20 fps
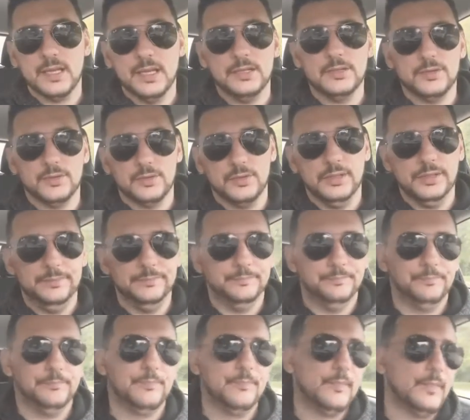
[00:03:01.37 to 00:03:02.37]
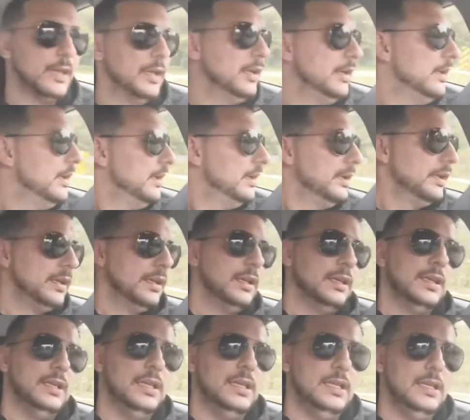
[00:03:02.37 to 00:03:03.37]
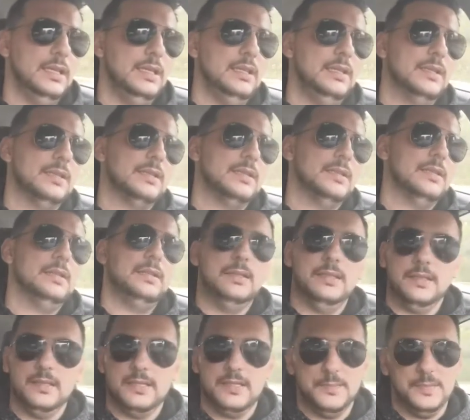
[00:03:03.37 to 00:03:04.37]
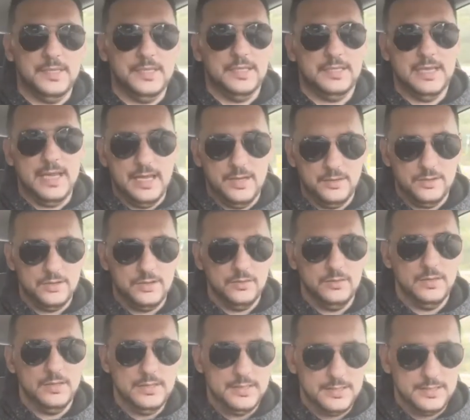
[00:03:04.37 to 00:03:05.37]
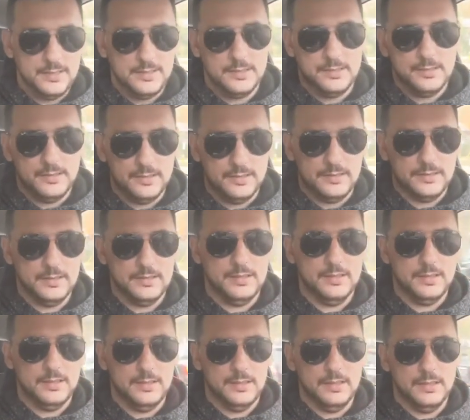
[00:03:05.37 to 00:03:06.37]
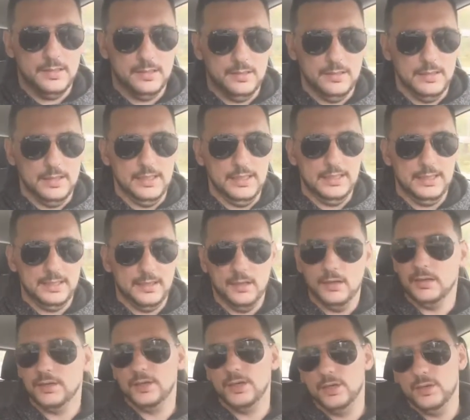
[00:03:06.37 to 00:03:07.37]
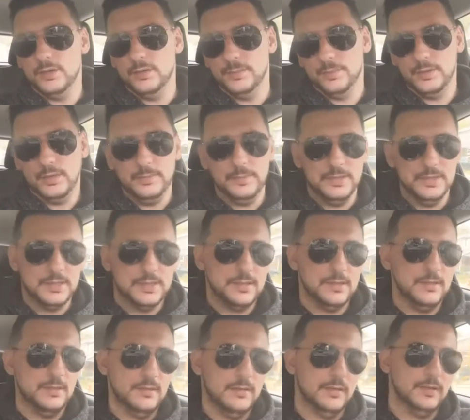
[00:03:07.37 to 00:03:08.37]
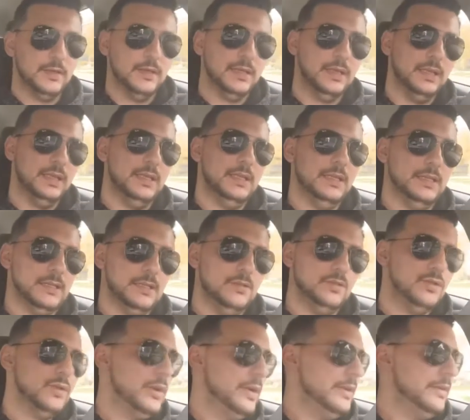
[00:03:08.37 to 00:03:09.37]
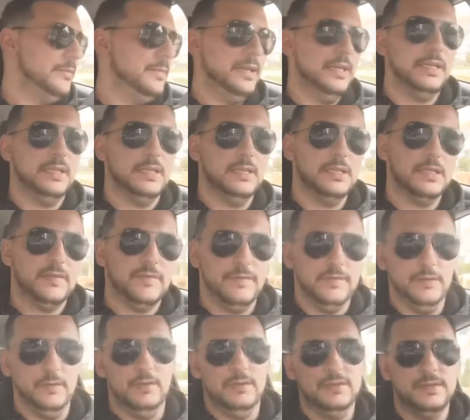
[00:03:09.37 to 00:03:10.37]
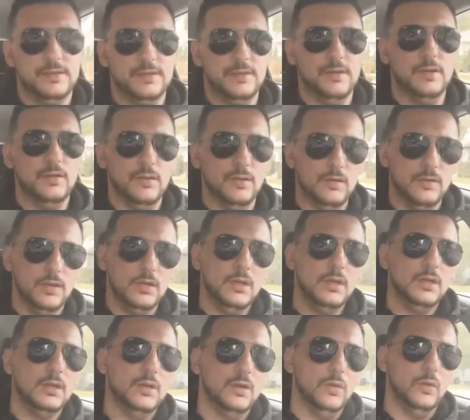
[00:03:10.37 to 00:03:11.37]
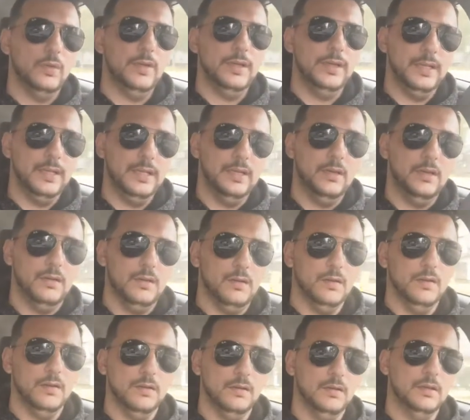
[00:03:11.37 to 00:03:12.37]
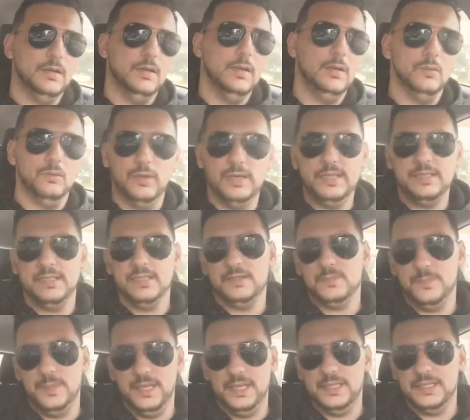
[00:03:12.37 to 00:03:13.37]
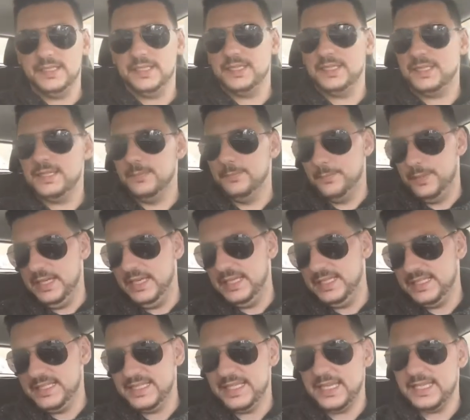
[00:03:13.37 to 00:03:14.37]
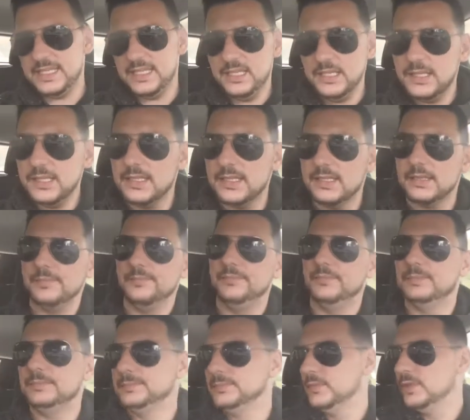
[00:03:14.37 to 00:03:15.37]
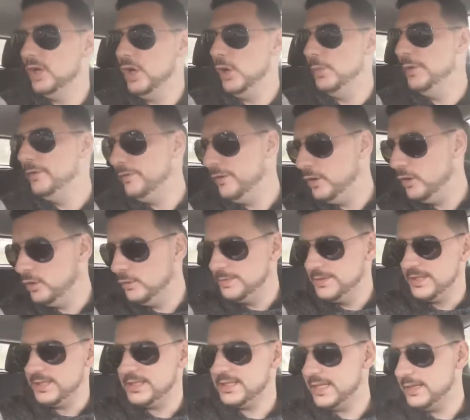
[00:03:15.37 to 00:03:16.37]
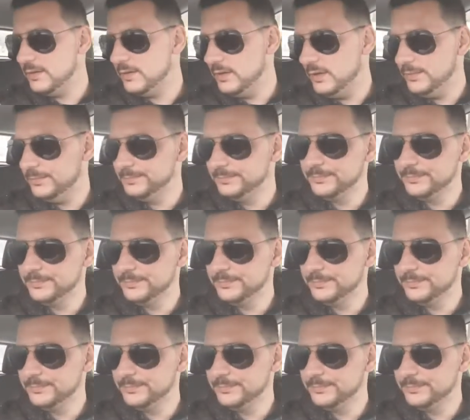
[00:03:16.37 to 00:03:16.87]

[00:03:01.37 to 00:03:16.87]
country. He doesn't speak down to us like our current prime minister. He doesn't try to make us feel as though we are racist, bigots, sexists, homophobes, etc.